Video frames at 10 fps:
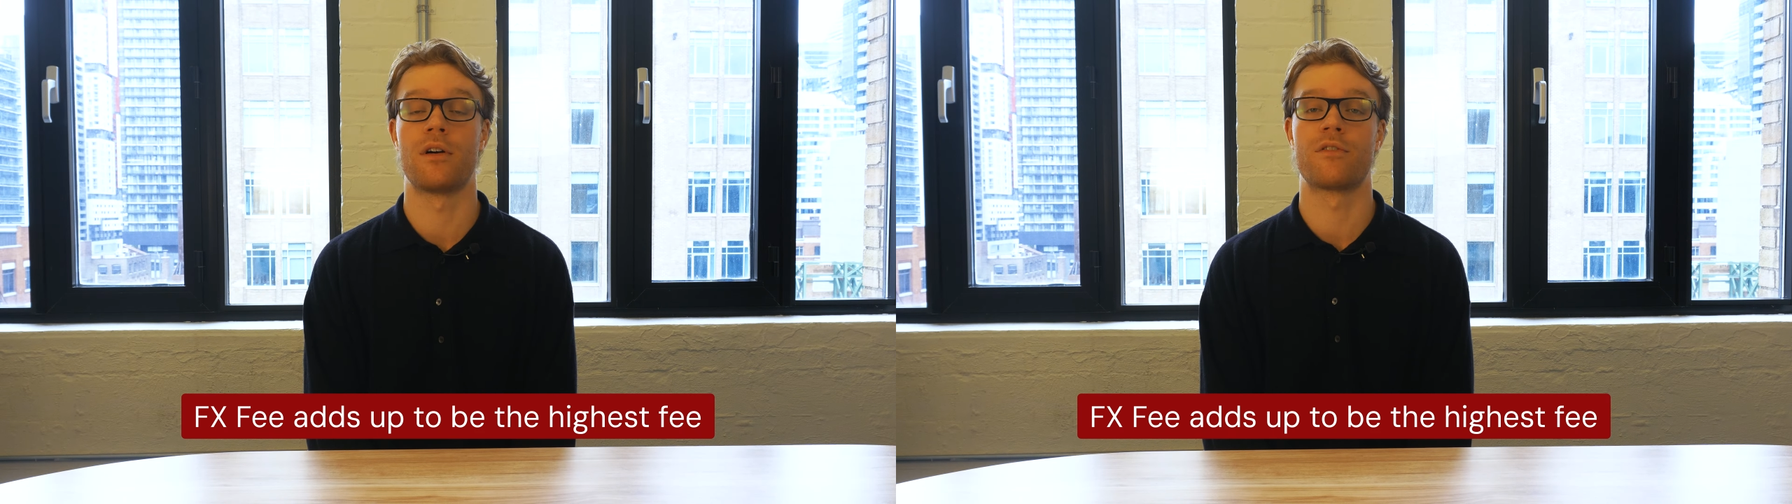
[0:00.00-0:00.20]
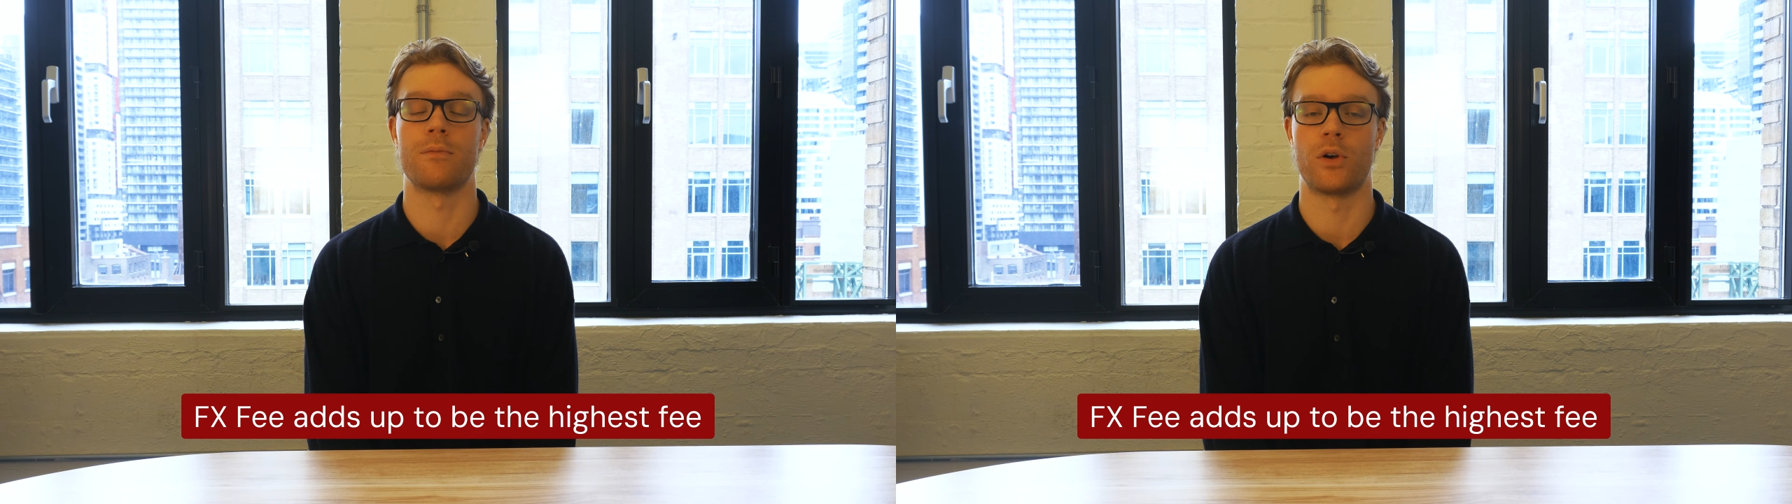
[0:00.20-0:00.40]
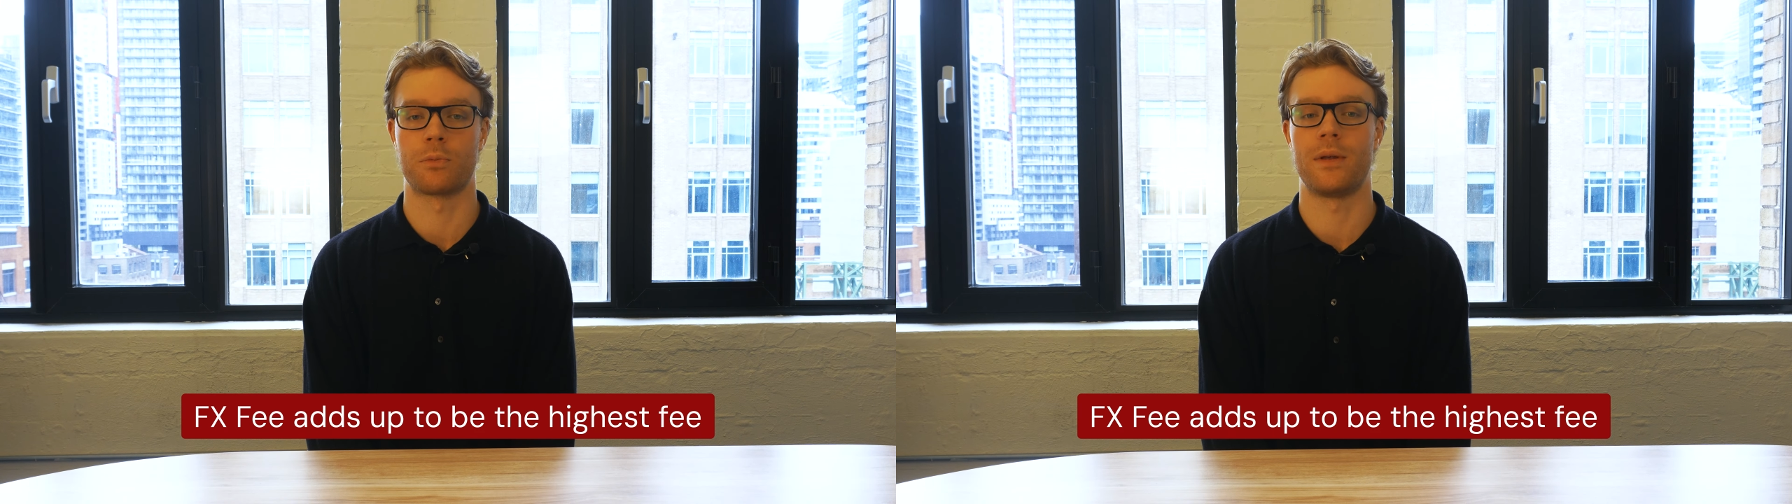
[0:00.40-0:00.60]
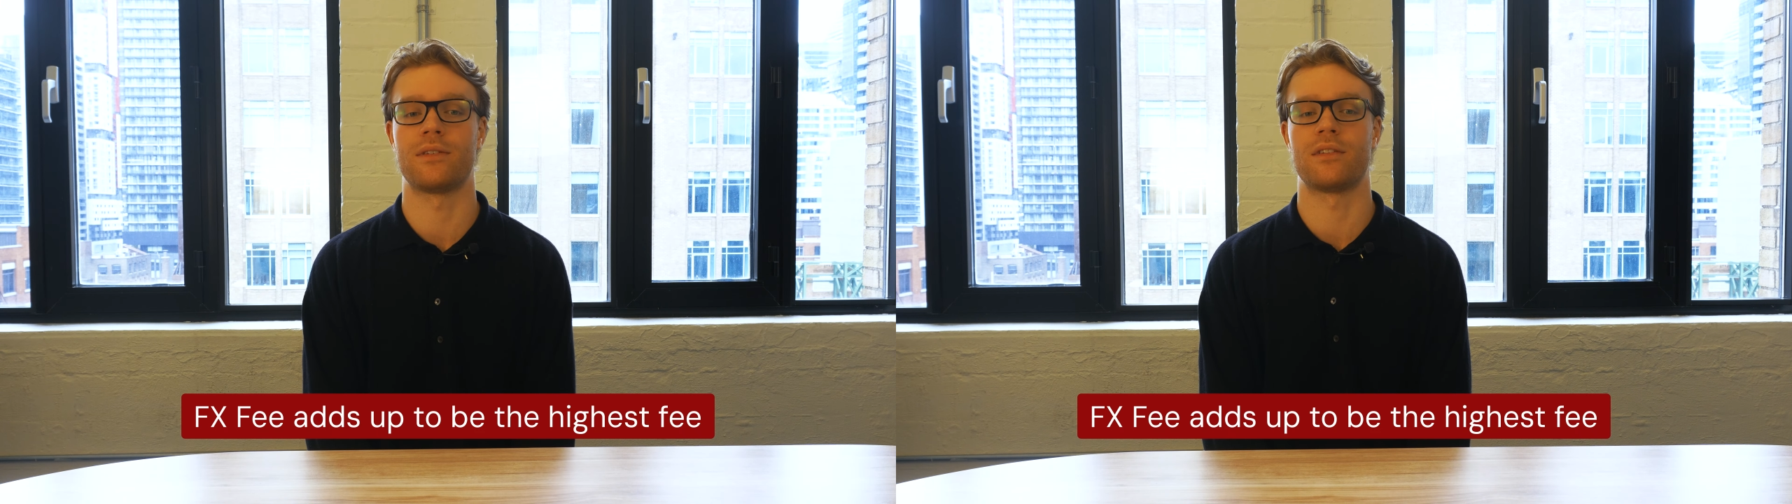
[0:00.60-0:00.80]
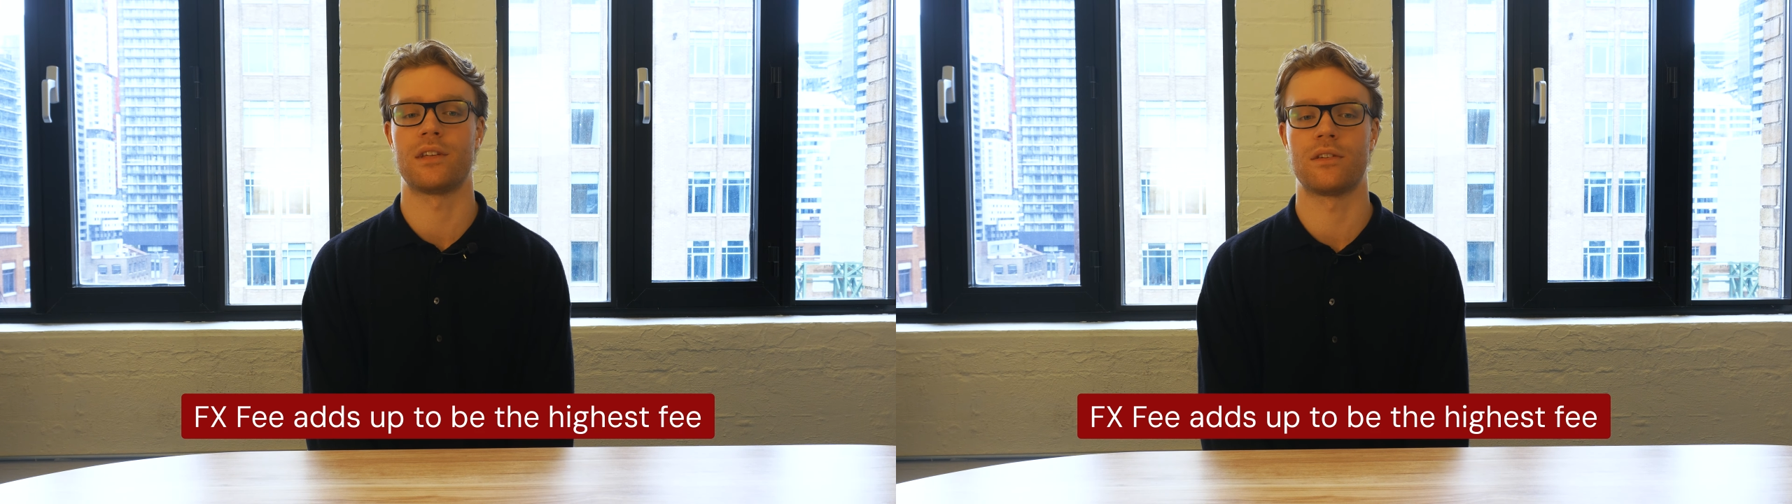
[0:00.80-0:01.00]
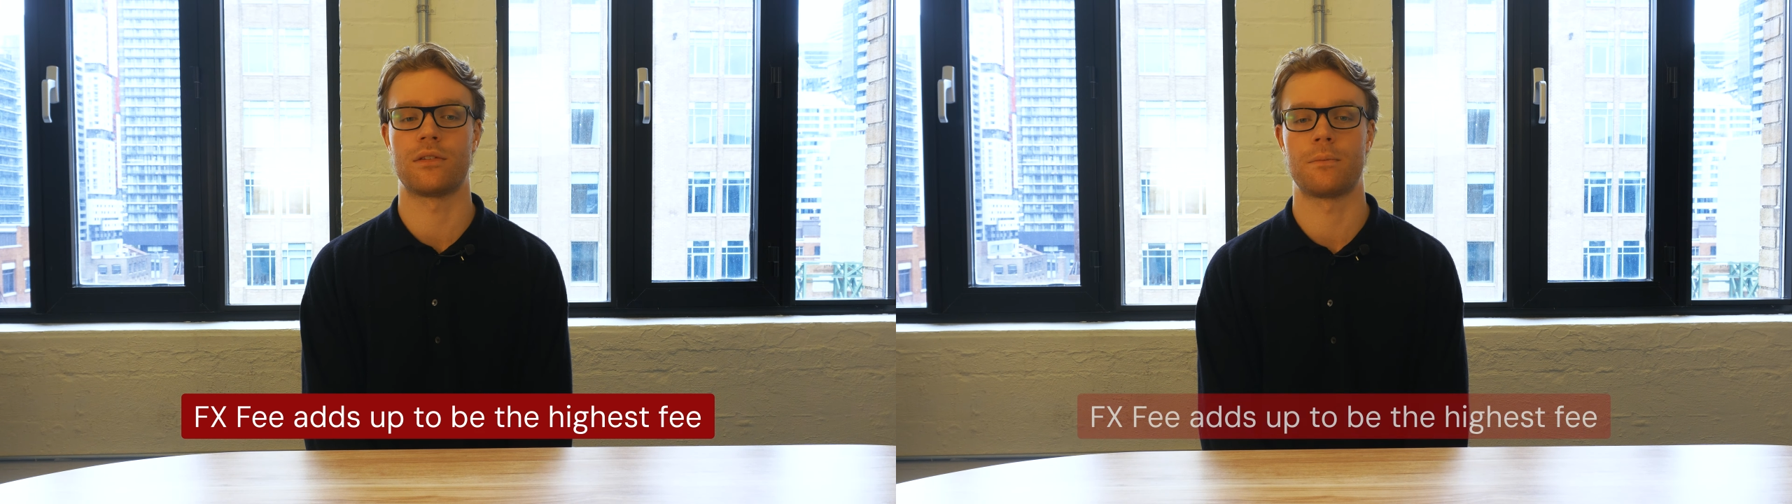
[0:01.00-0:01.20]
for most businesses.